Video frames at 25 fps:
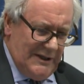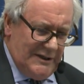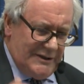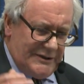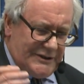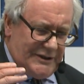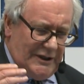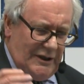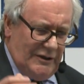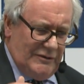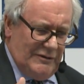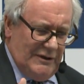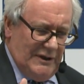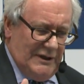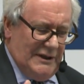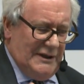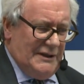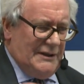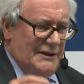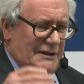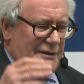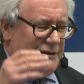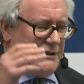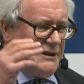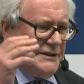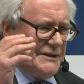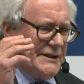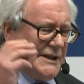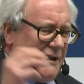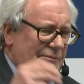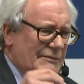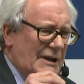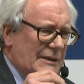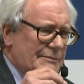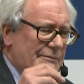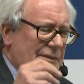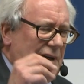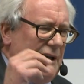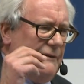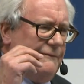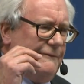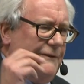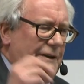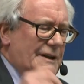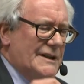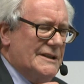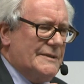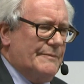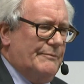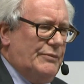So, to sum up my
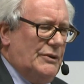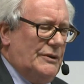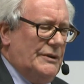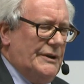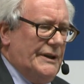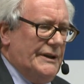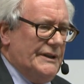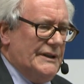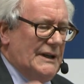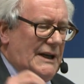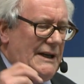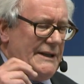first point,